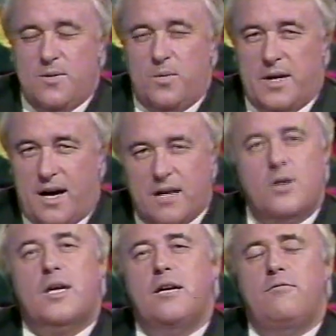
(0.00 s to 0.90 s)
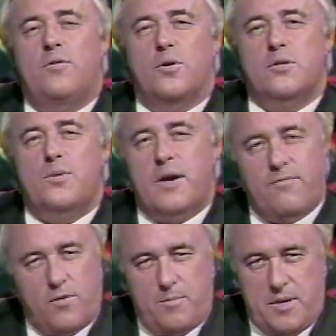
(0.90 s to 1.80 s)
We are looking for
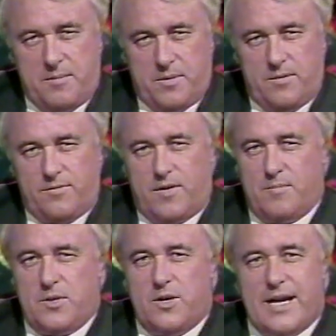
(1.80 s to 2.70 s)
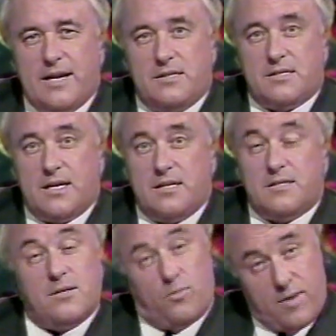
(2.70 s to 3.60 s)
24 people from the United
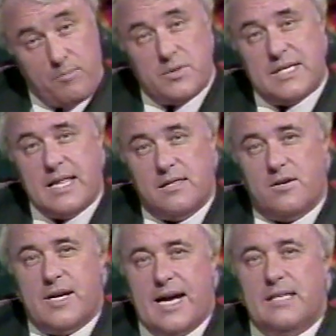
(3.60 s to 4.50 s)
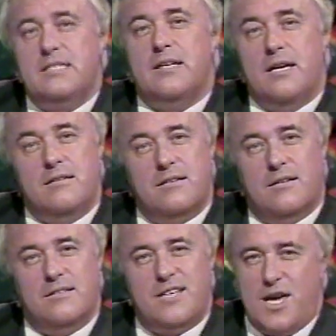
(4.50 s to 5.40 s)
States to represent the United States
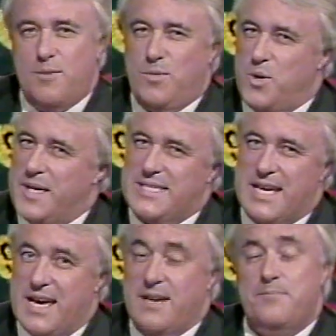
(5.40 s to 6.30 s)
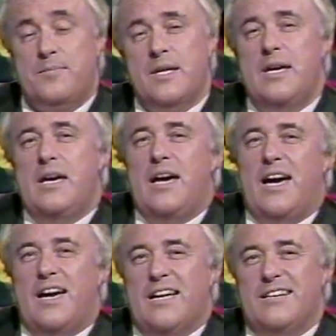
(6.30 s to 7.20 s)
on Team USA
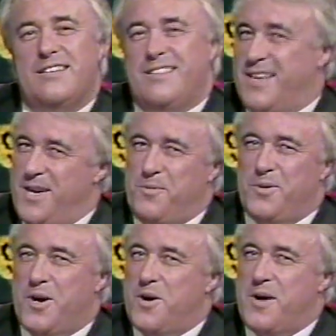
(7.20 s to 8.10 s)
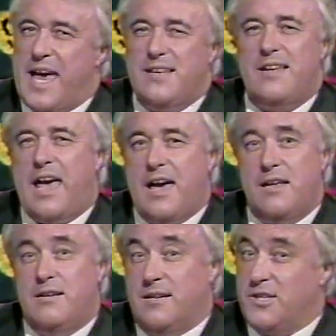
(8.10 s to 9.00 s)
and they will go
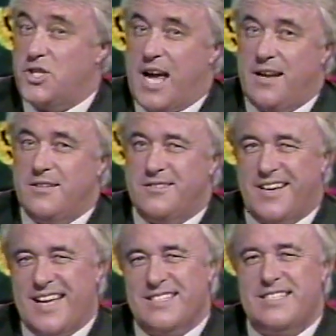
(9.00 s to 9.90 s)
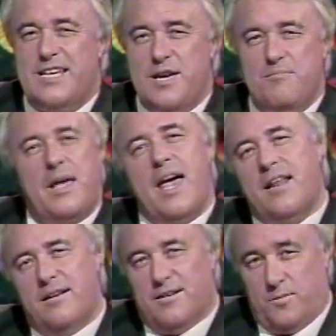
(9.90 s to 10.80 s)
head-to-head in a challenge against Team
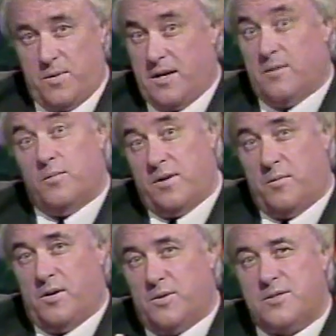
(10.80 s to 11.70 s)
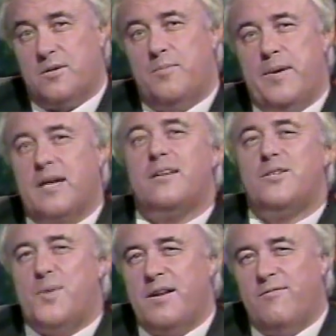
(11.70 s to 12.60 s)
Canada, where we will also pick
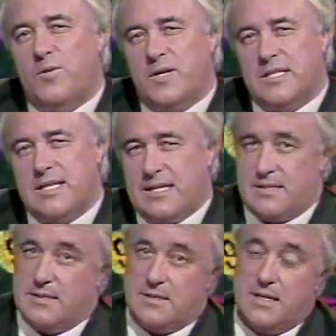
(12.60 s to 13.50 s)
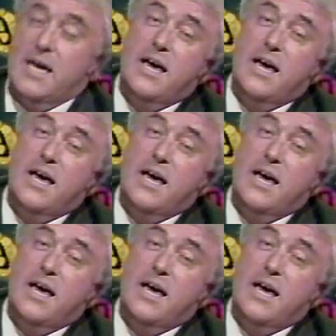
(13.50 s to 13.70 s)
24 contestants.